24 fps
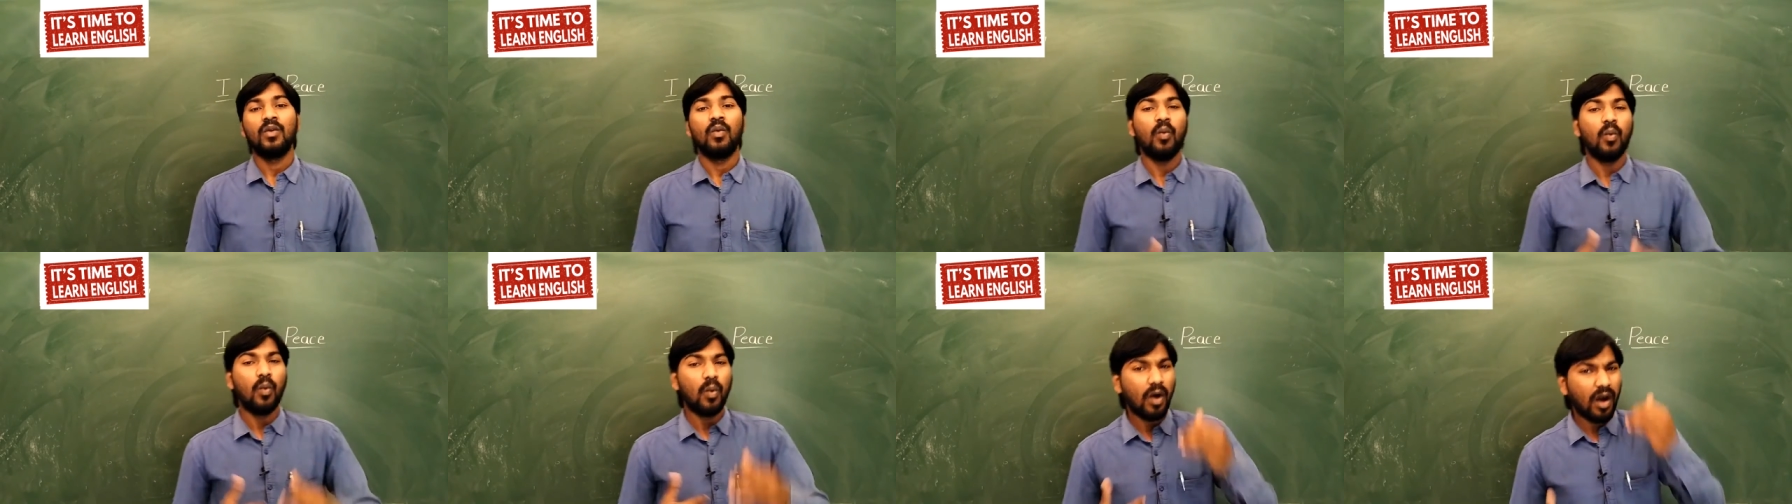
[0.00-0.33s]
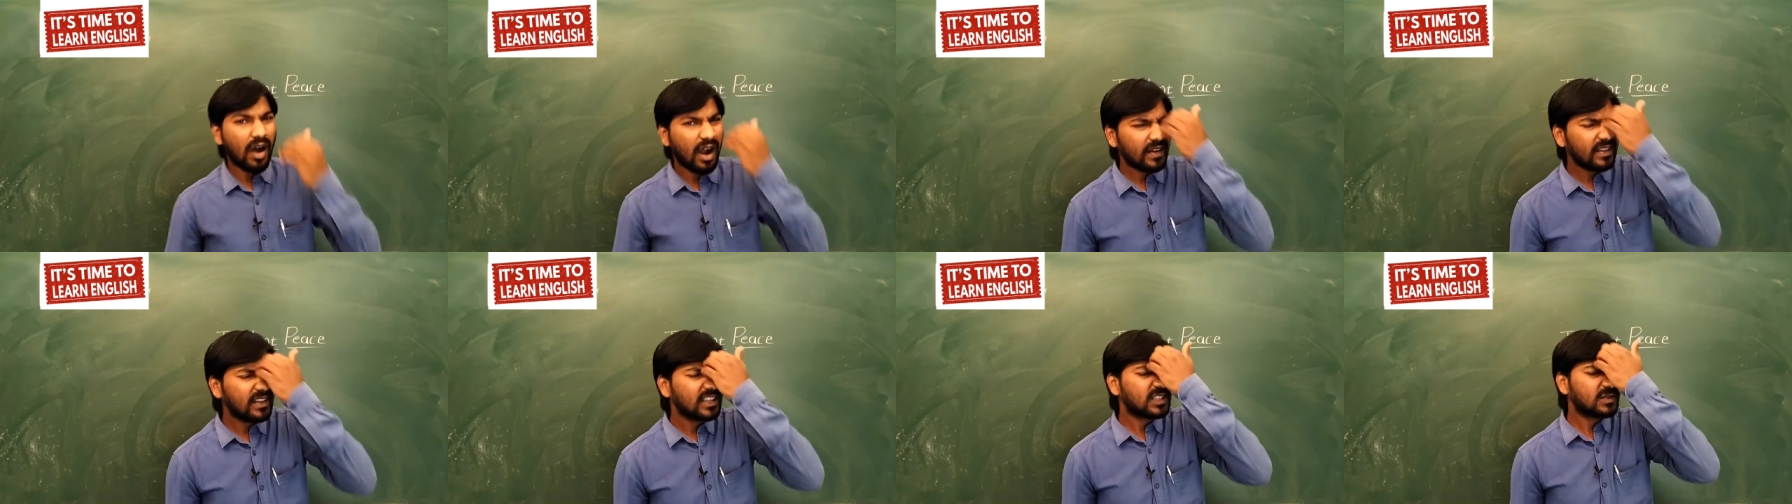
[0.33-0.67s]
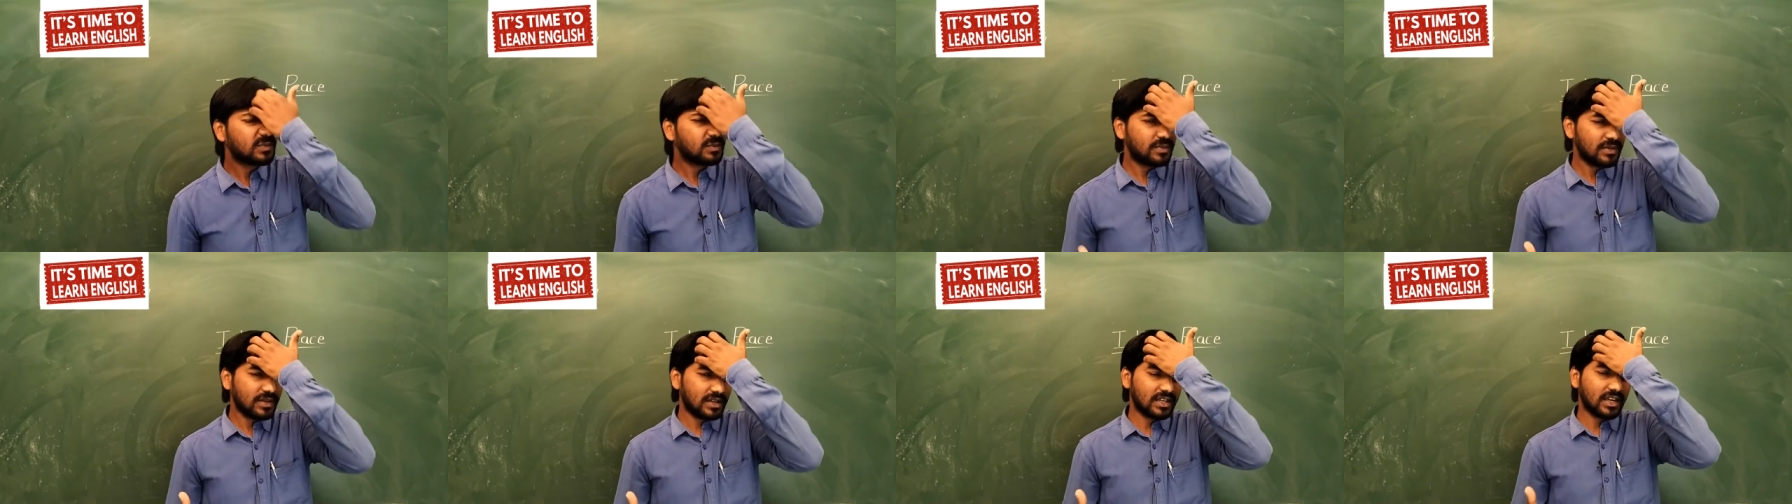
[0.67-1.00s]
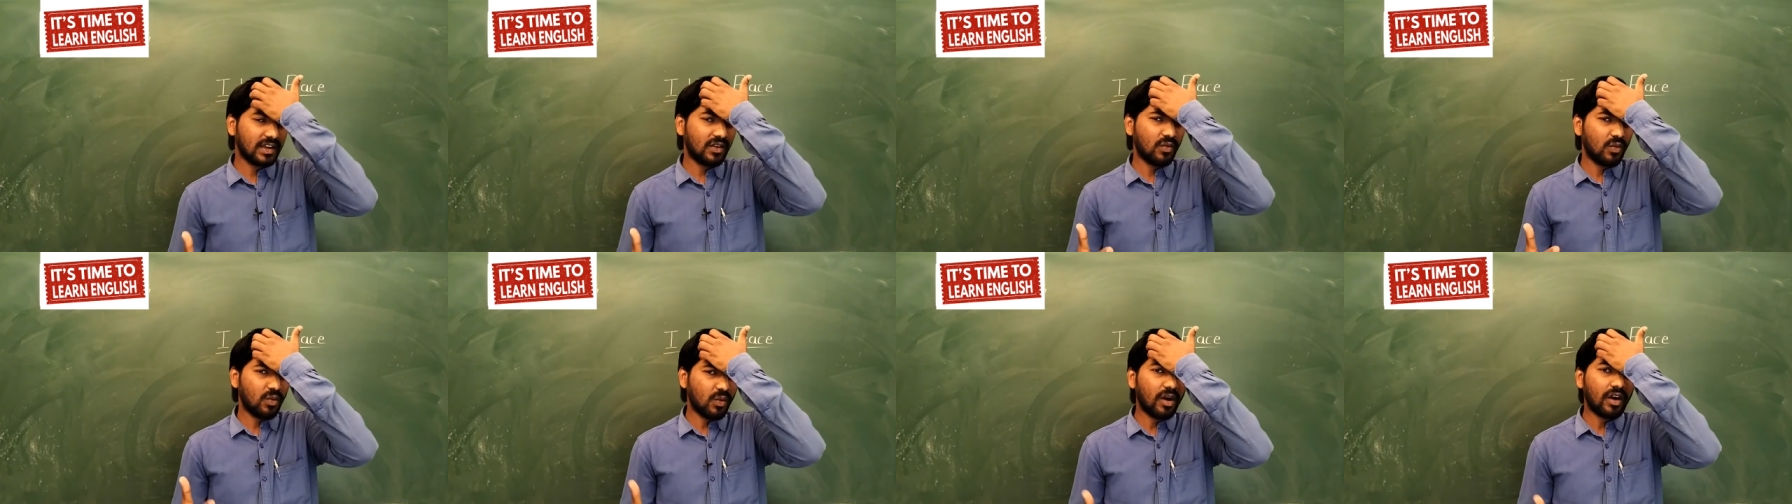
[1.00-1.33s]
what the
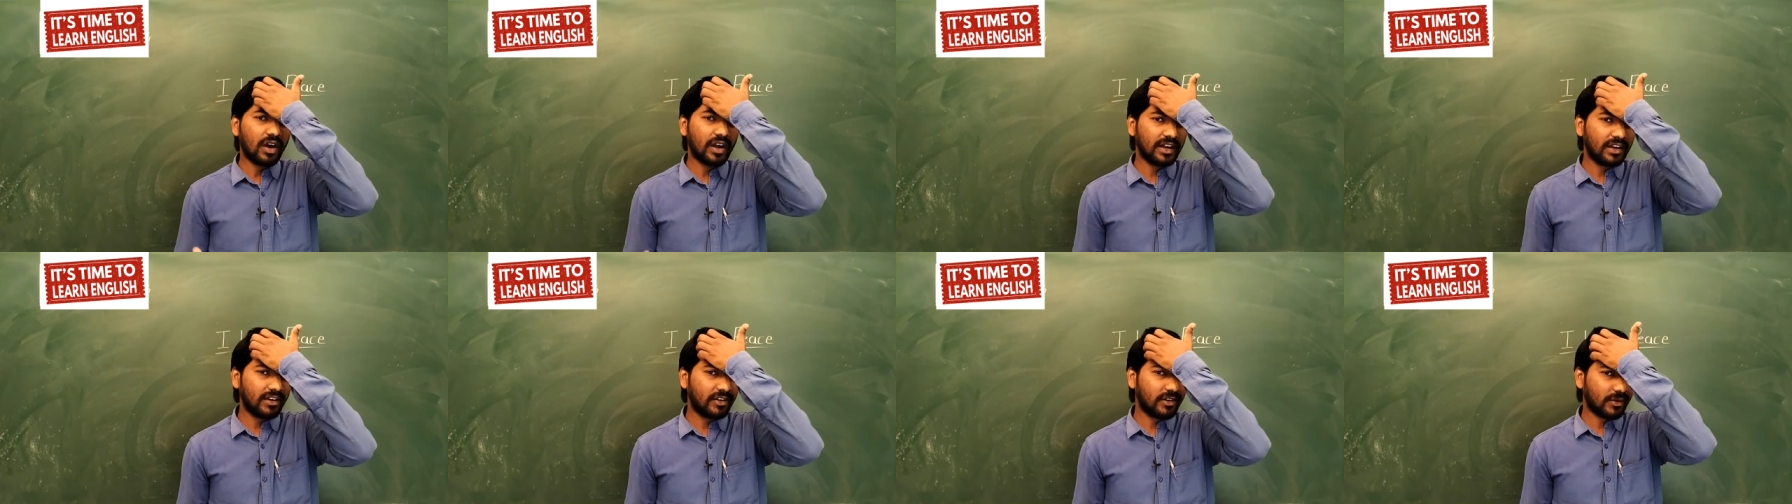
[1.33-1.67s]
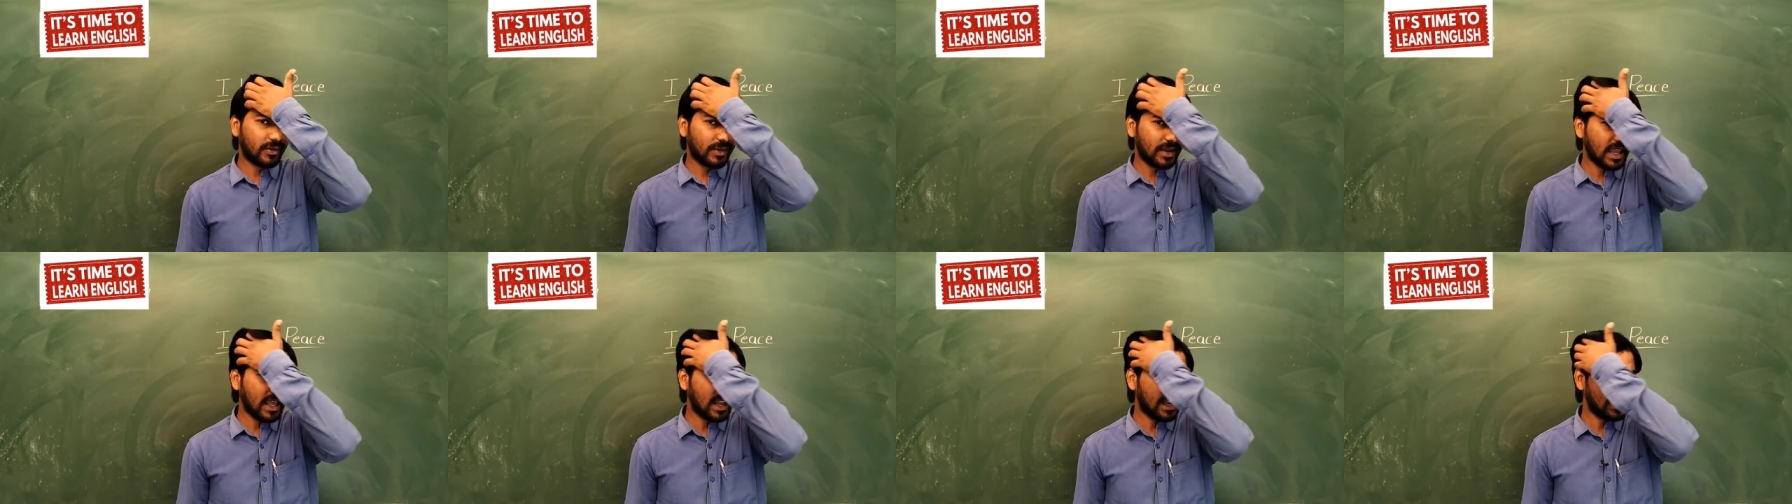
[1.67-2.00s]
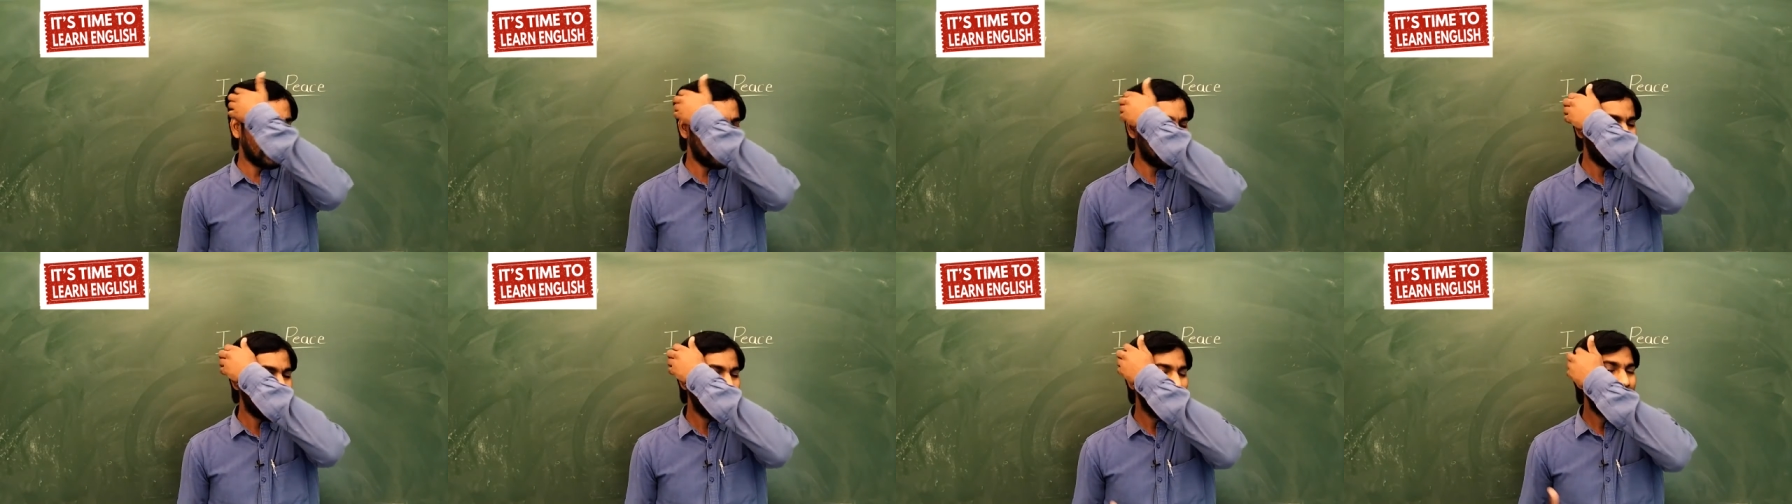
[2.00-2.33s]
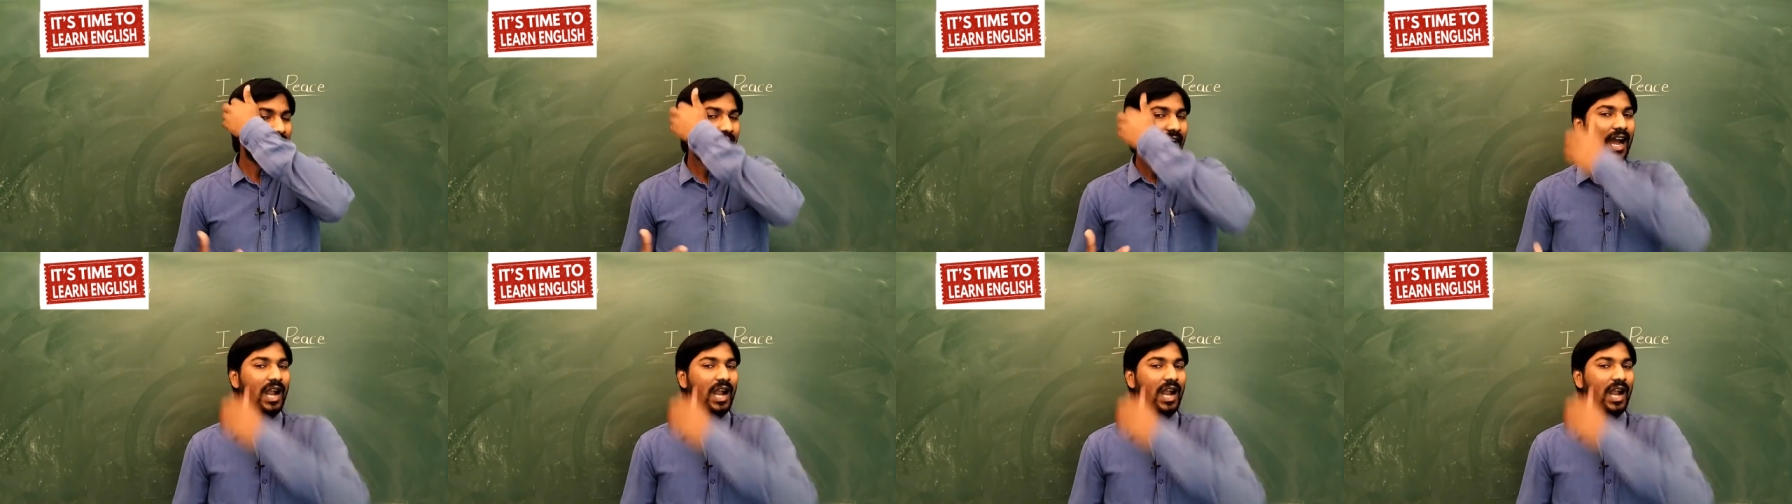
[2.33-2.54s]
speaker want really,